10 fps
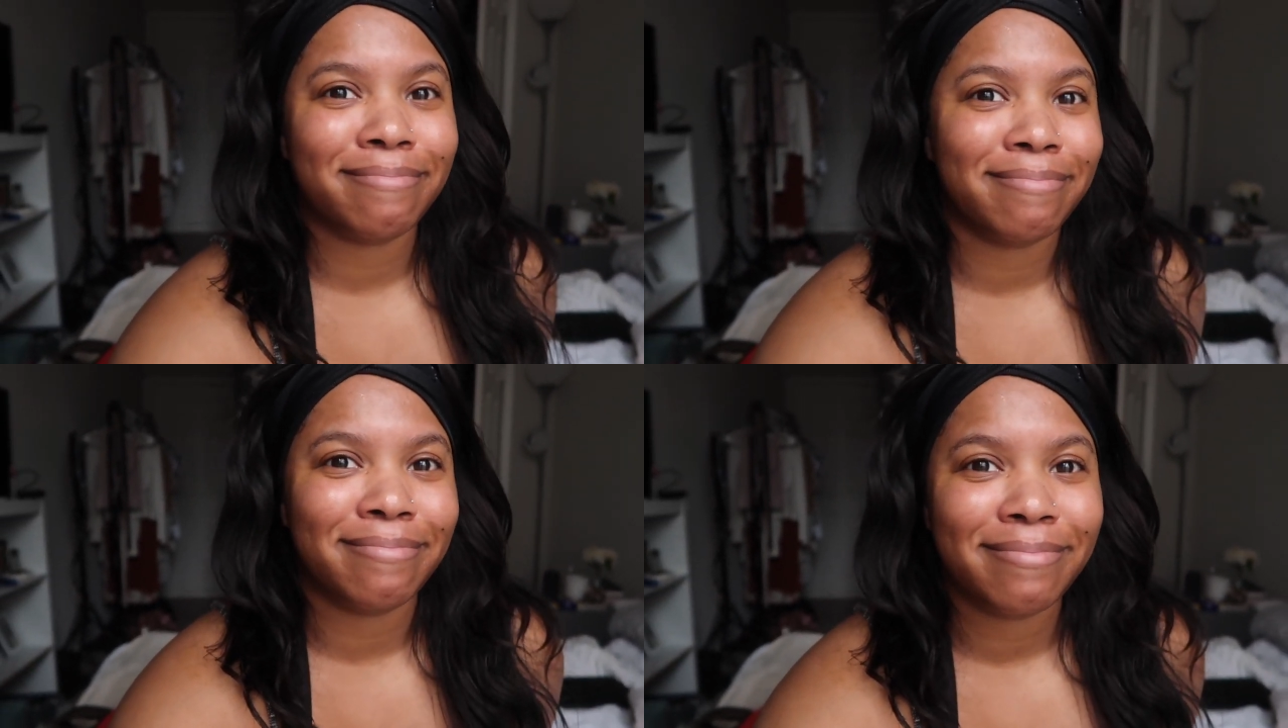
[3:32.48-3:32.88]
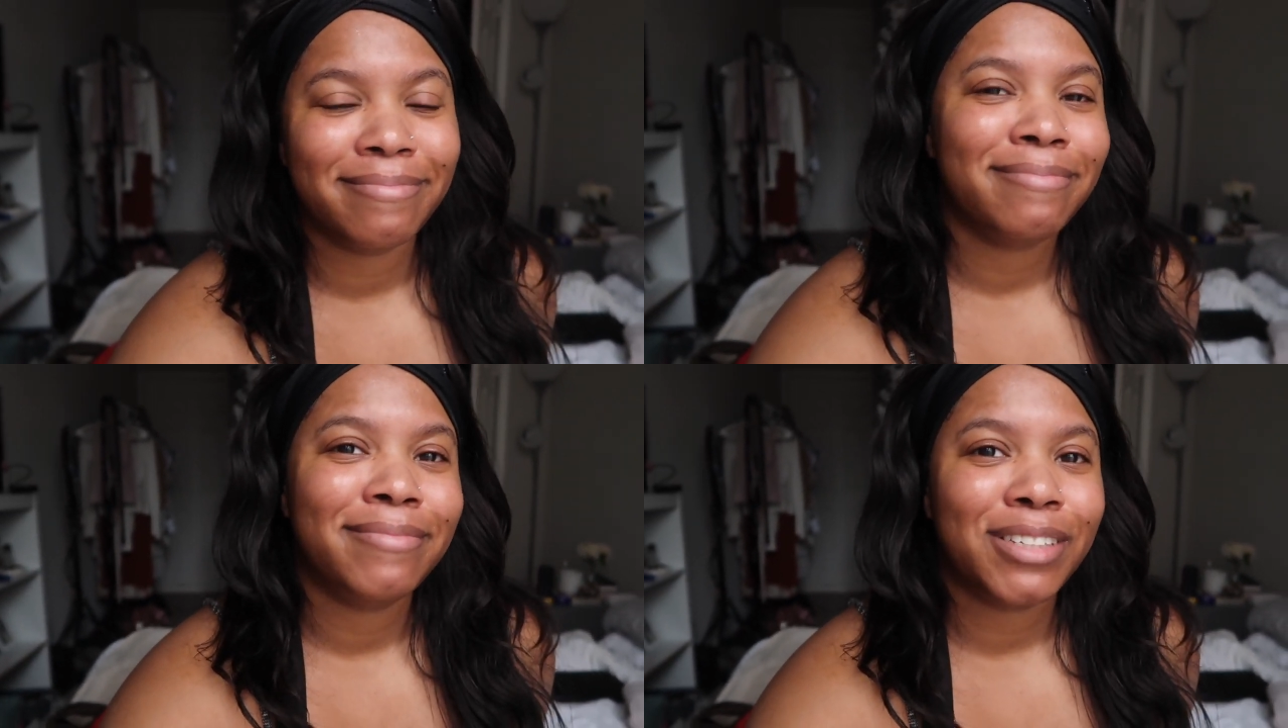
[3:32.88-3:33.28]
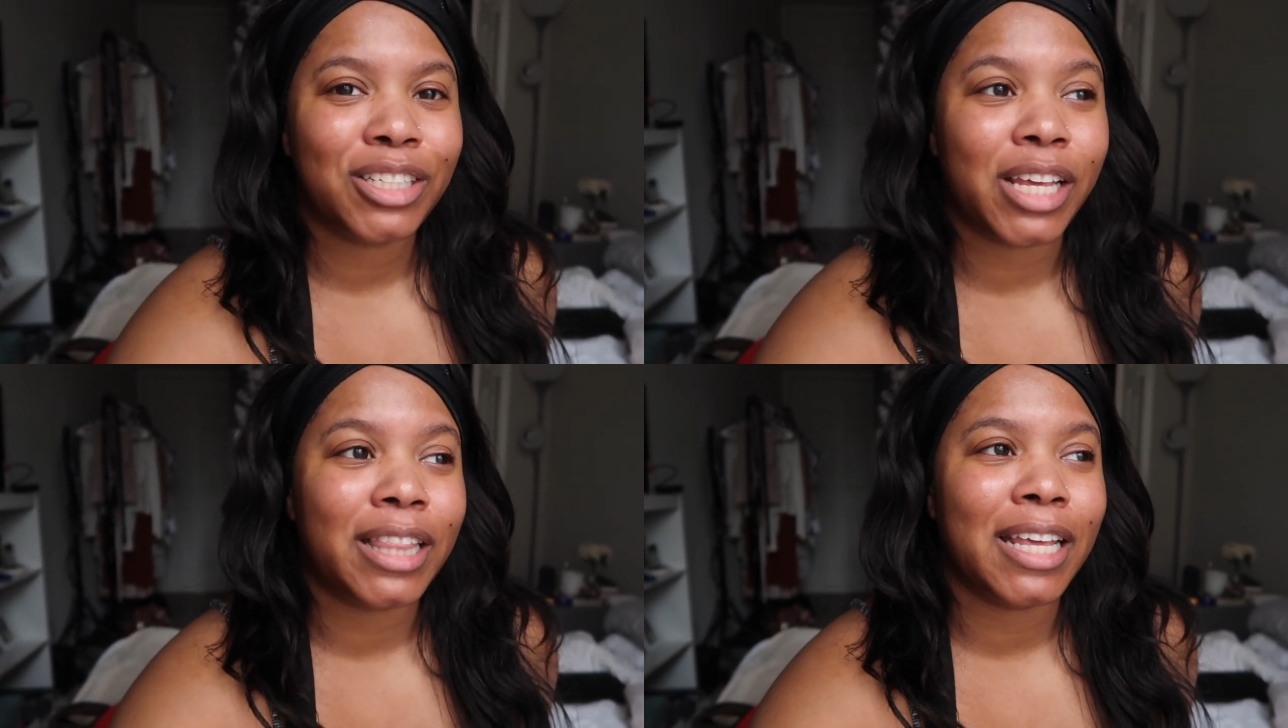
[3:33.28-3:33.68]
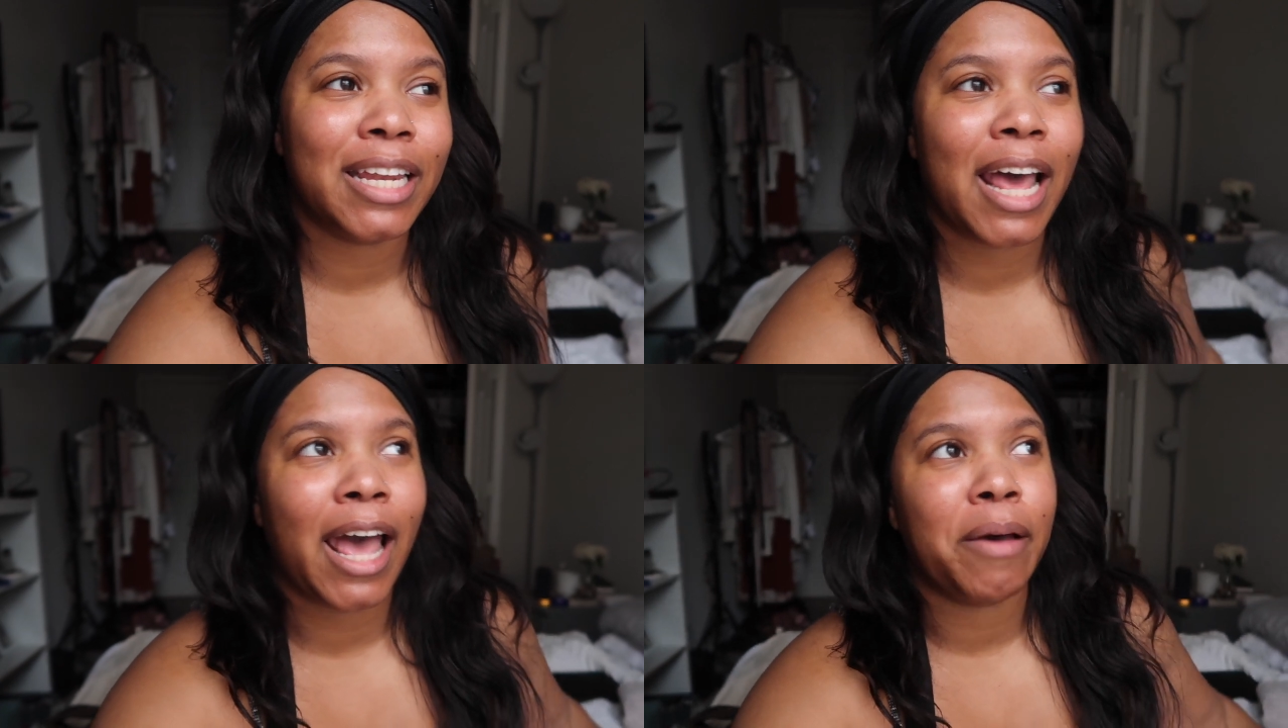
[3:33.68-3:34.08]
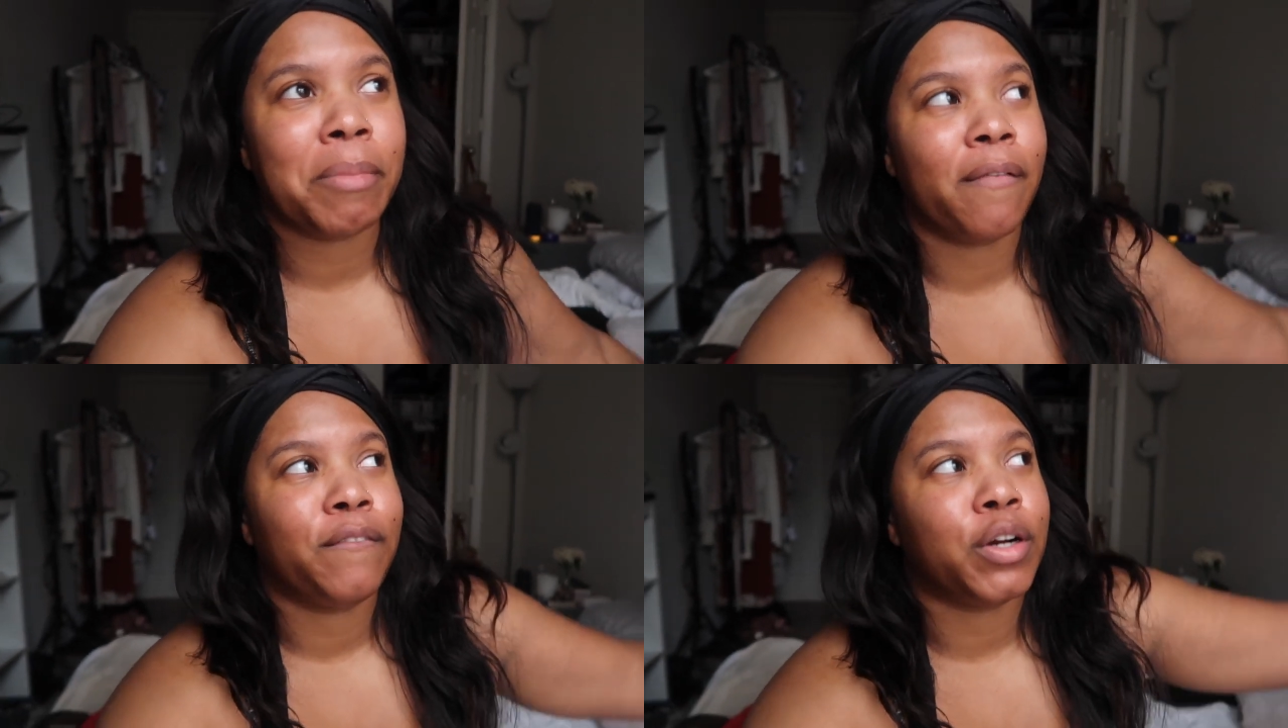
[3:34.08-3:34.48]
and then I had
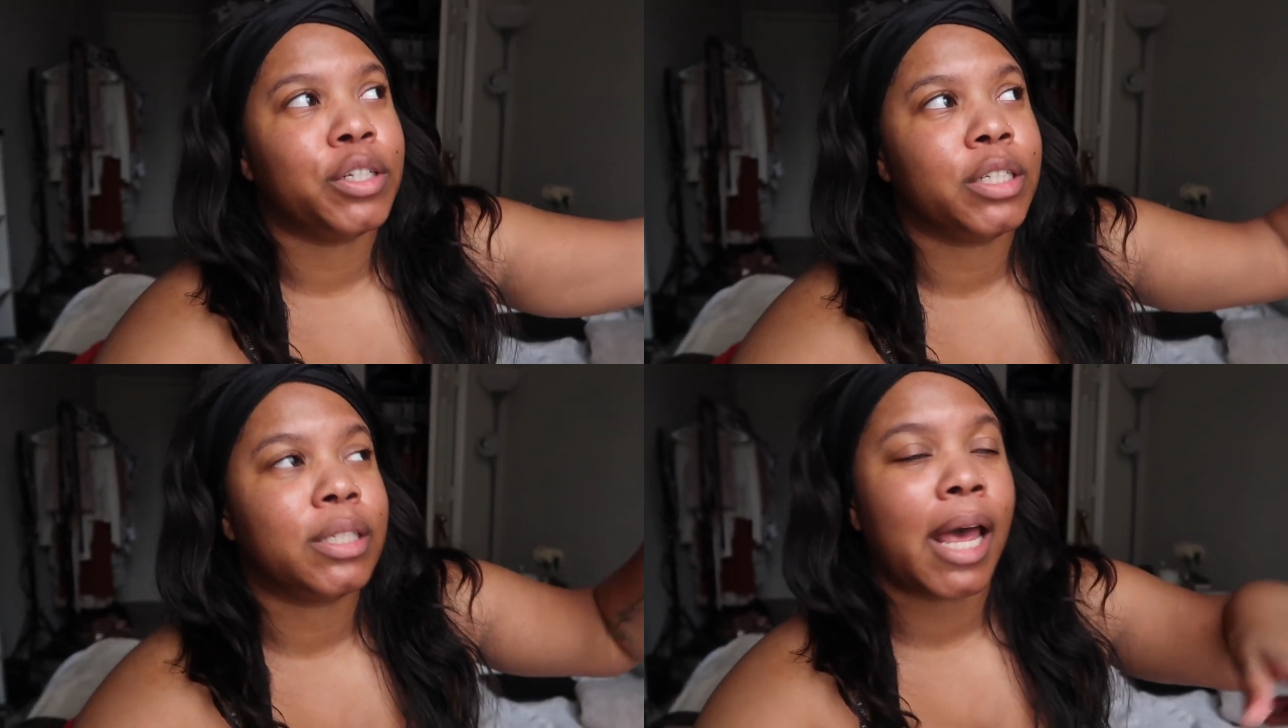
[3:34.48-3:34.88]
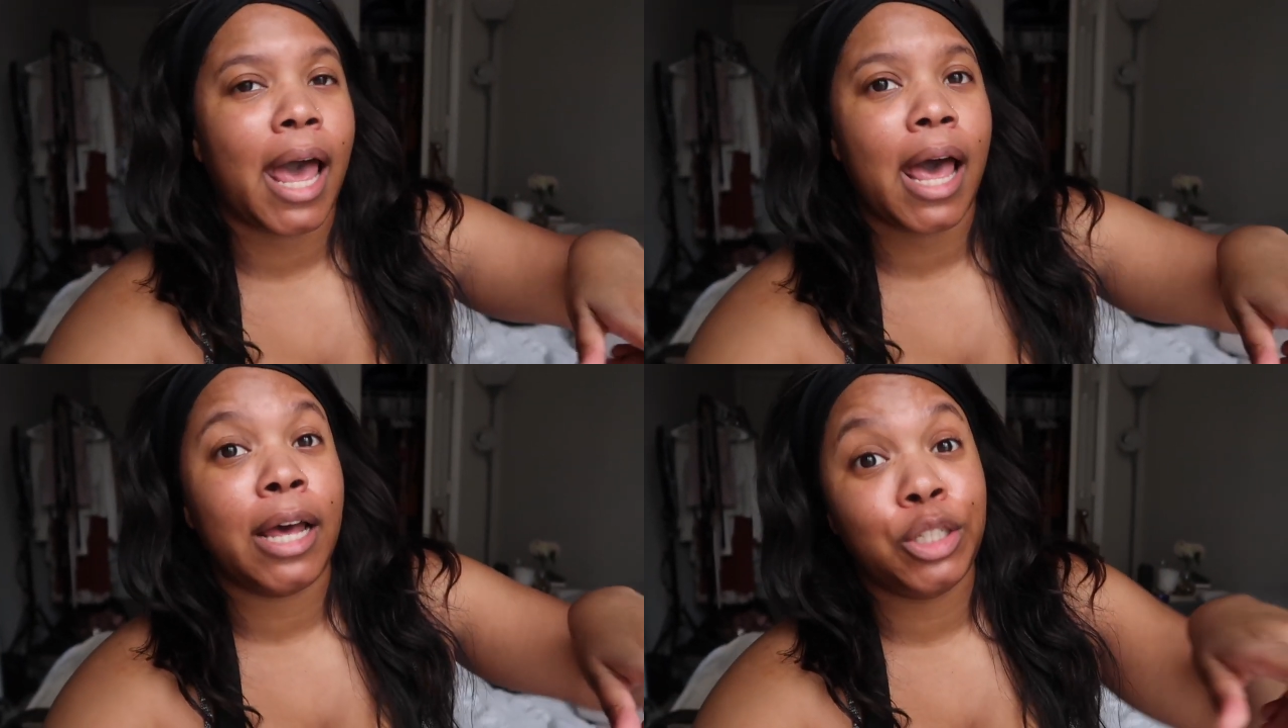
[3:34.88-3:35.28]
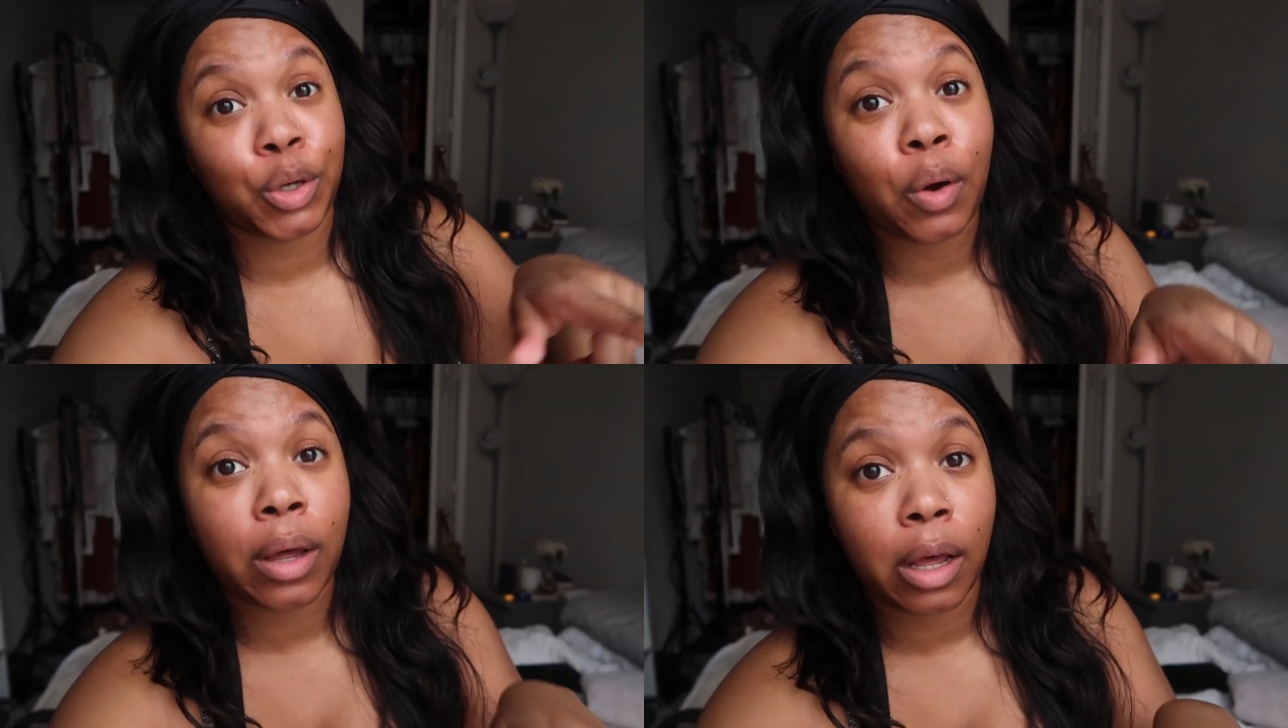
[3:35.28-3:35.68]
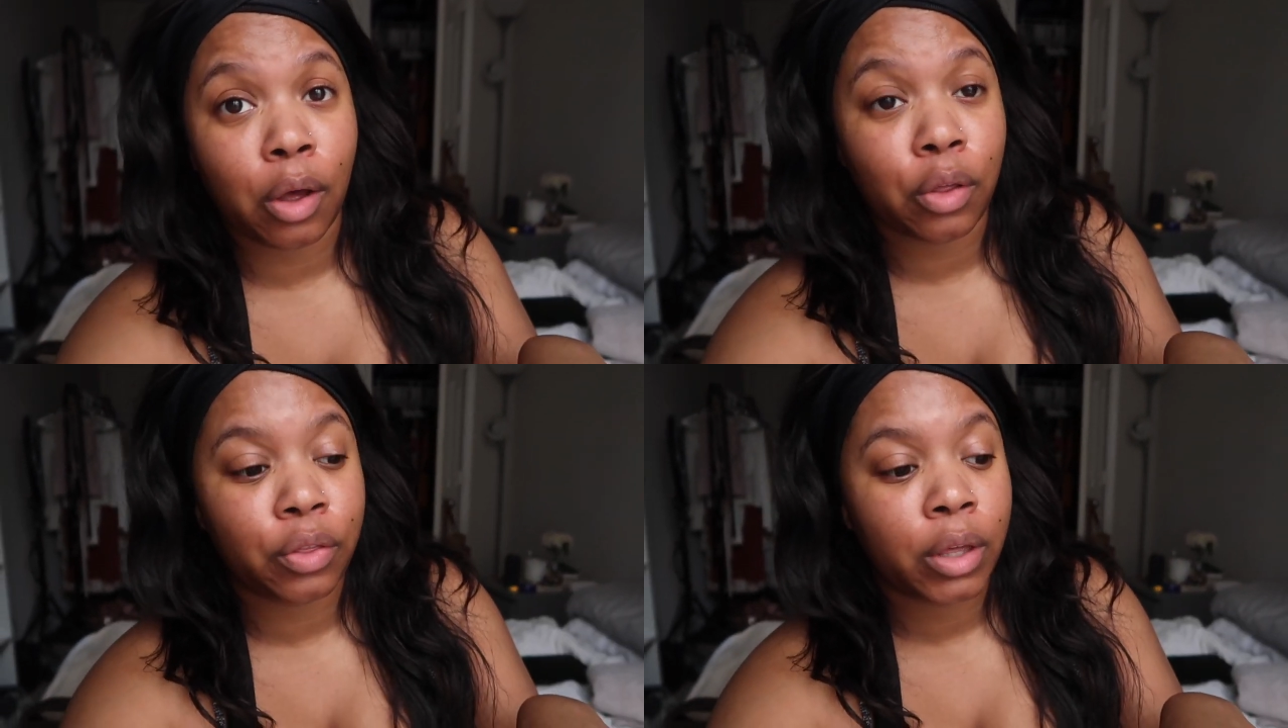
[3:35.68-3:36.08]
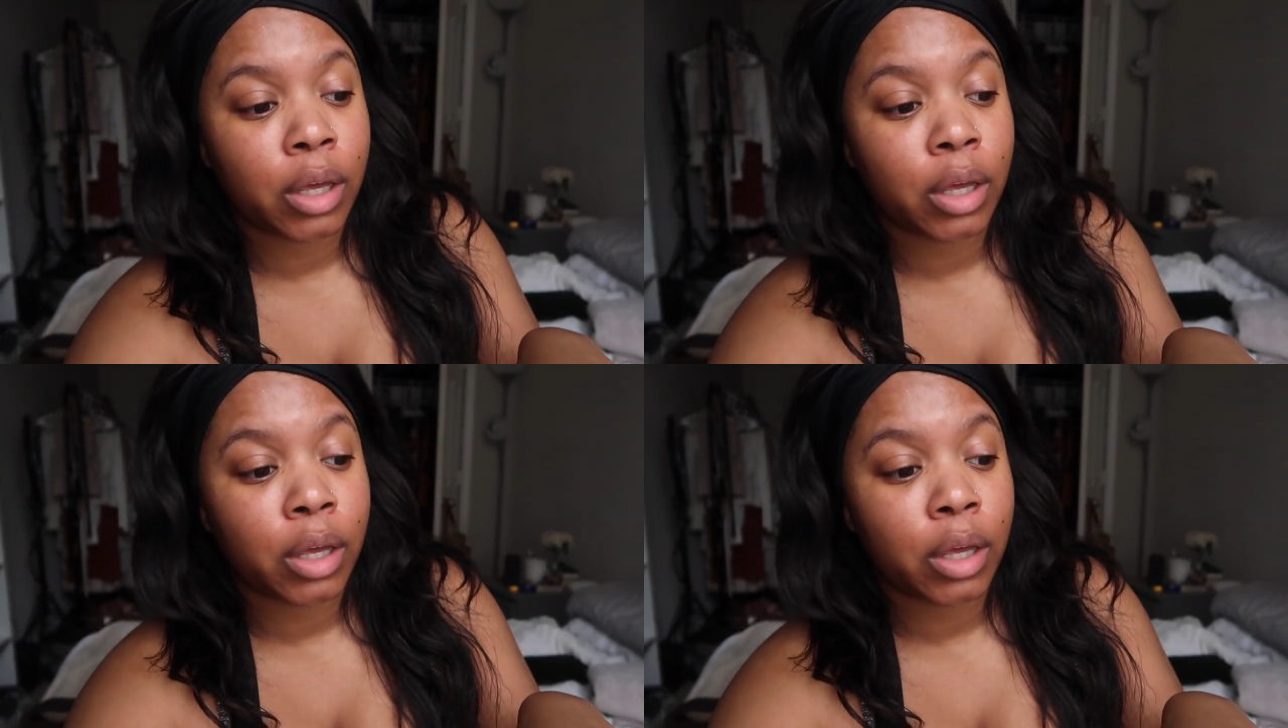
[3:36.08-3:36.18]
my first adult health